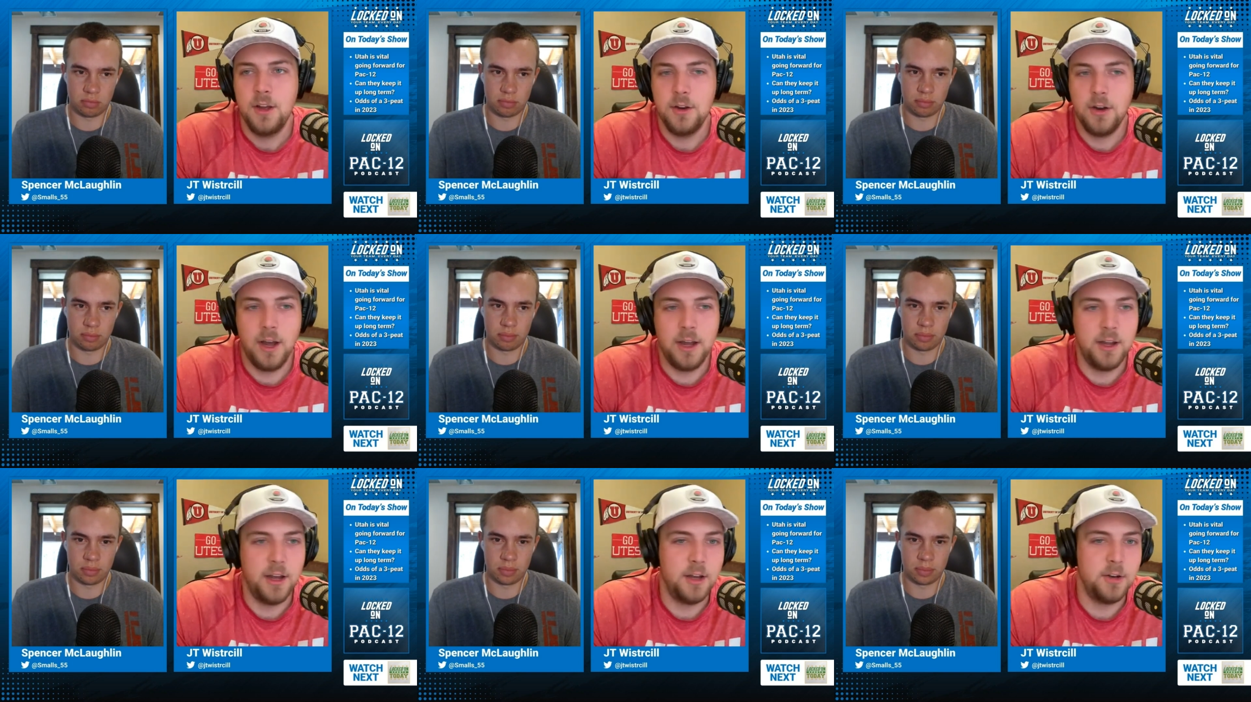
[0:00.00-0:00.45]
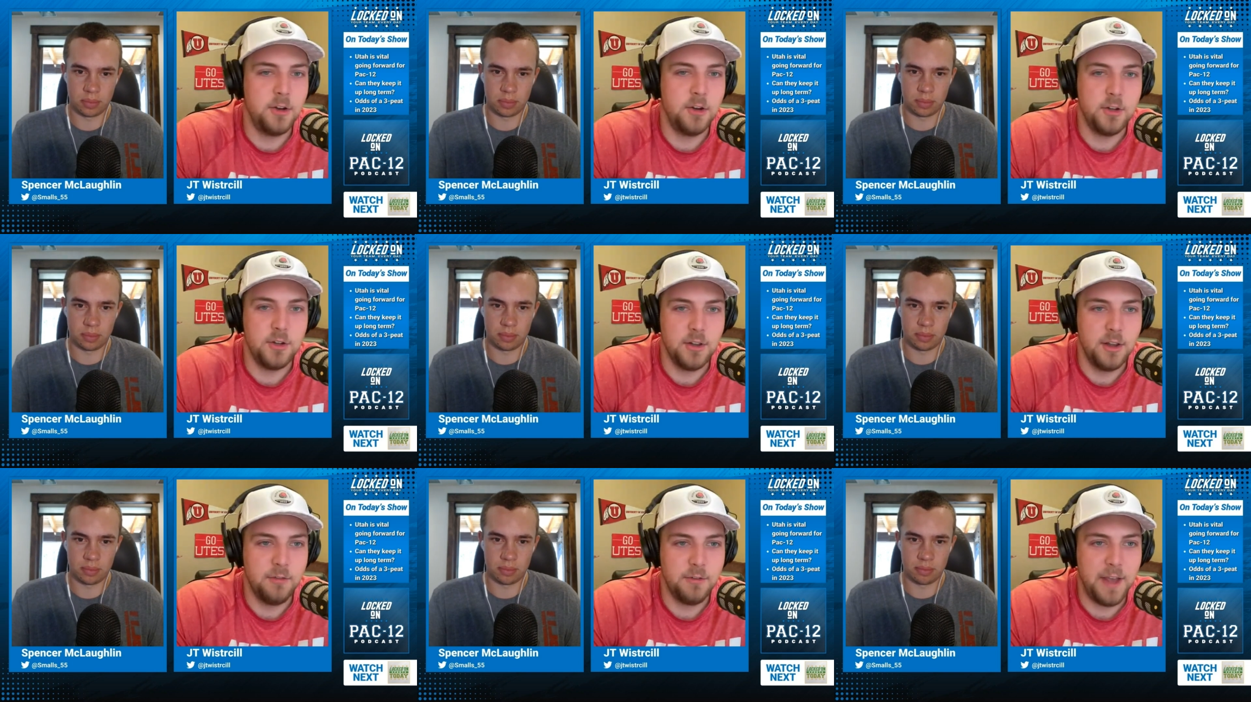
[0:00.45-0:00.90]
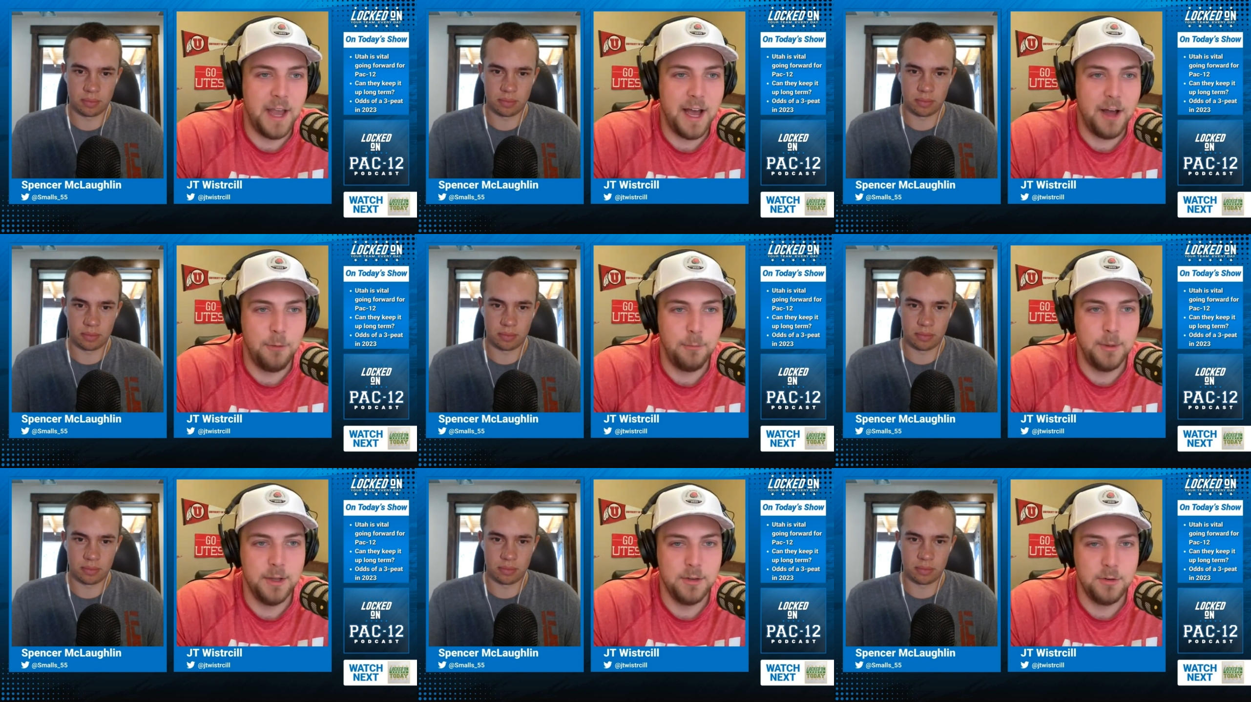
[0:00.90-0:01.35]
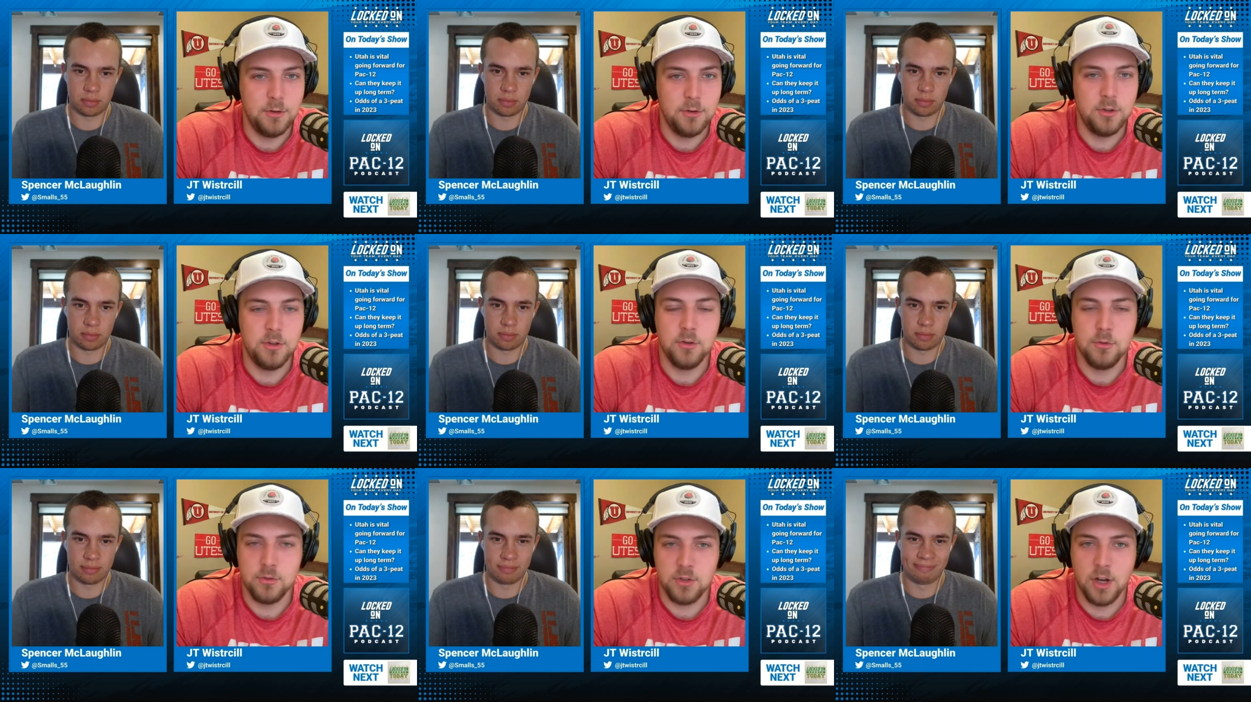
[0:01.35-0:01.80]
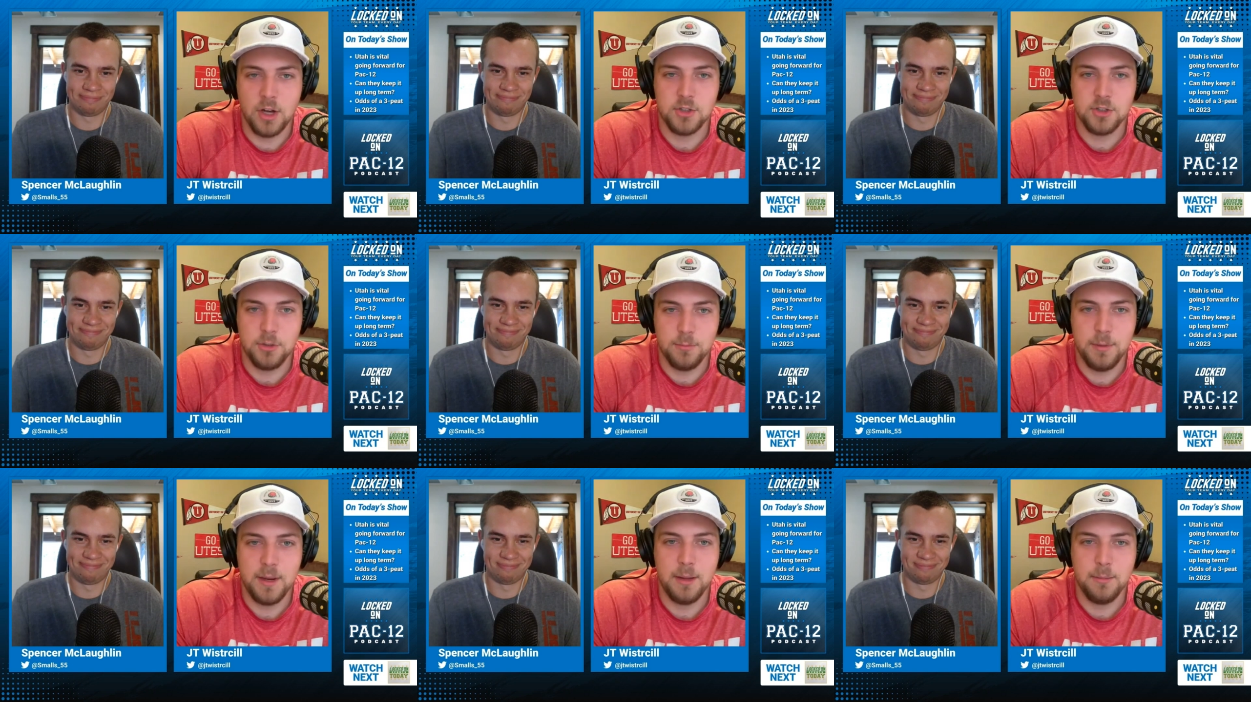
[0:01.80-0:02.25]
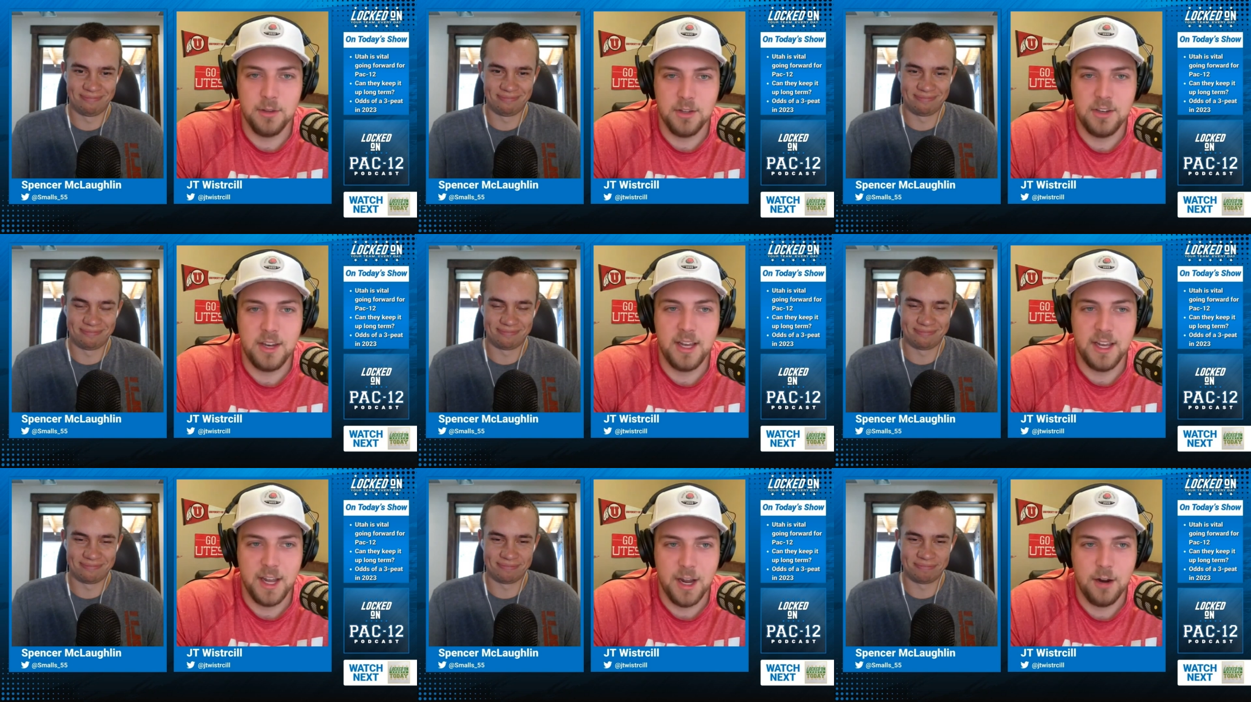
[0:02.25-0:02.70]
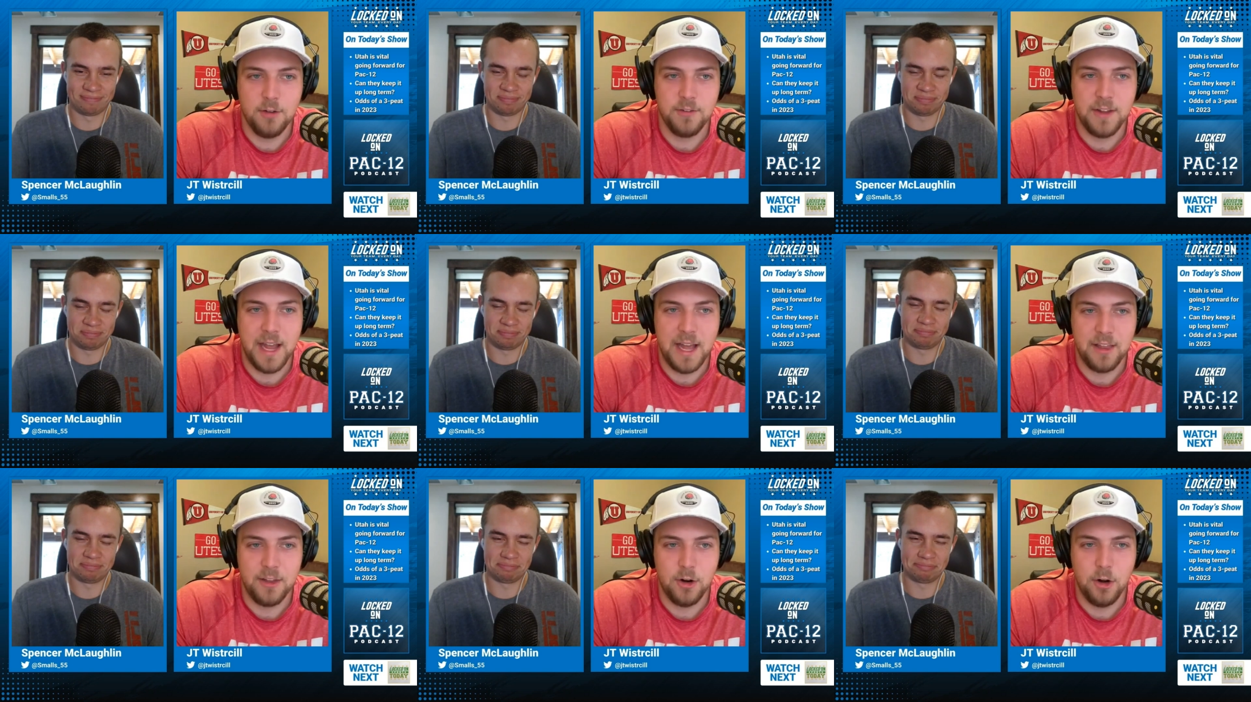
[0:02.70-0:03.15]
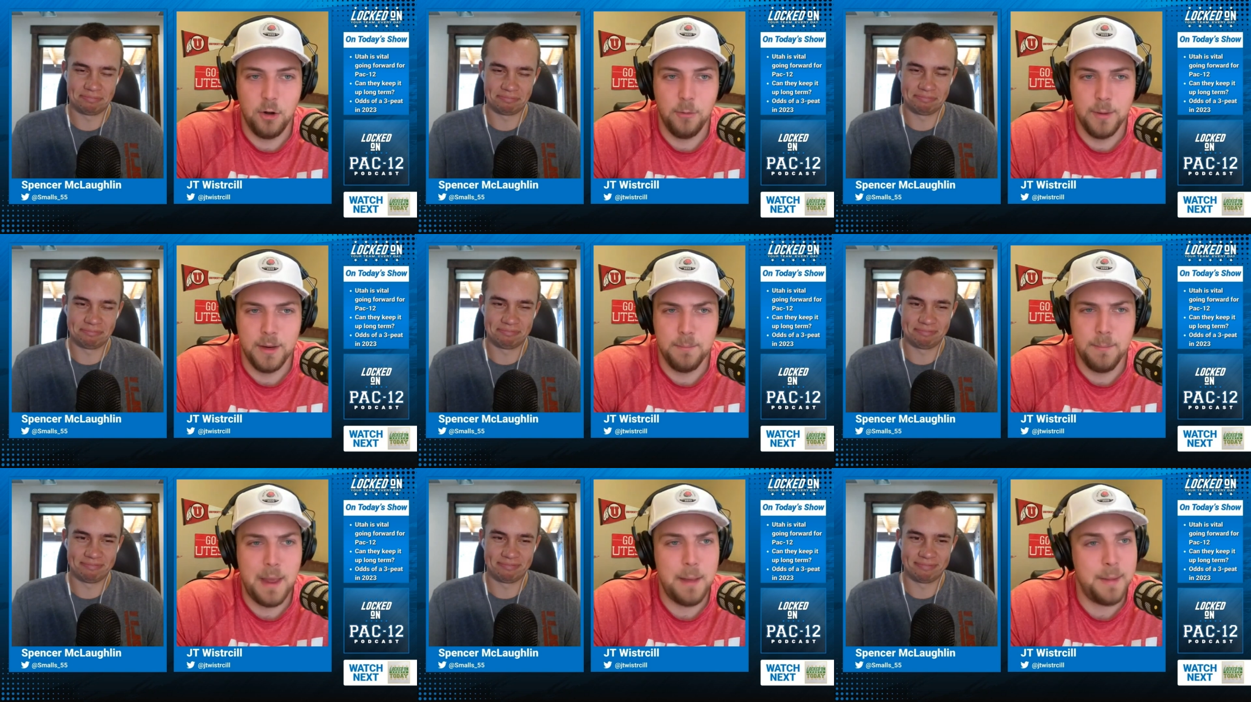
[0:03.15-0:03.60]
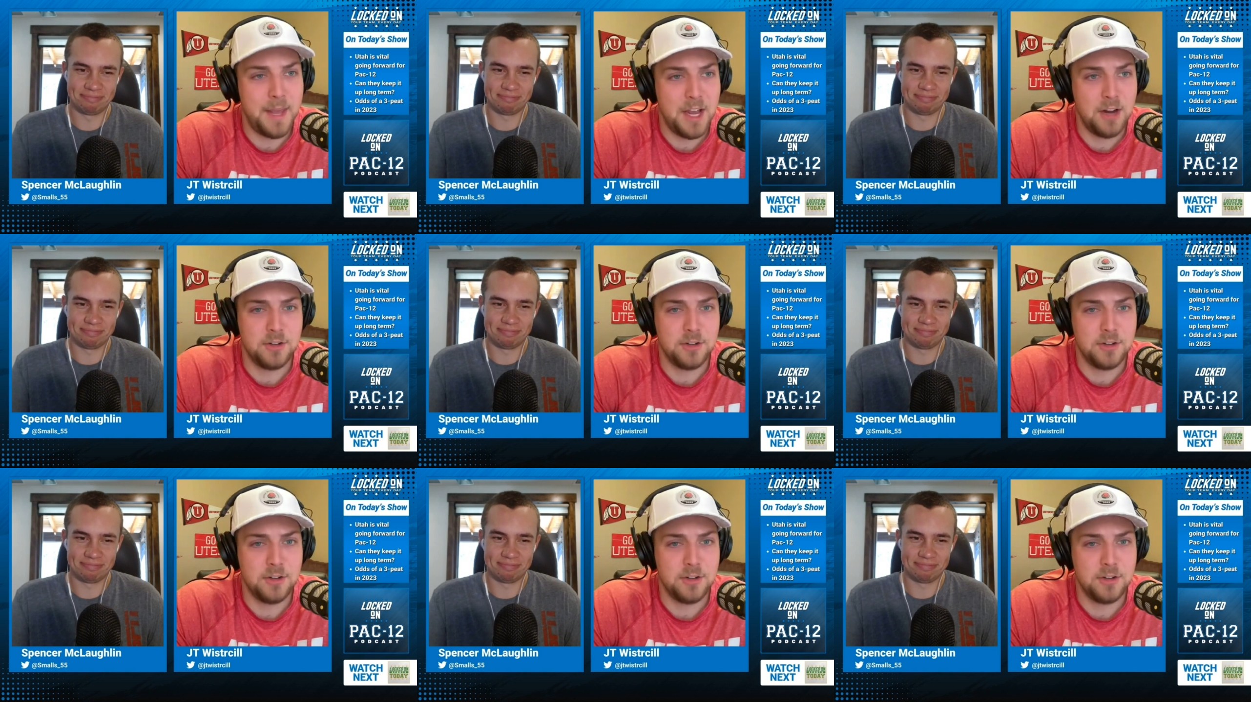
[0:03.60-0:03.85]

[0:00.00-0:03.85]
Speaker 1: I know you love Cal, but Utah should be able to take care of Cal at home and maybe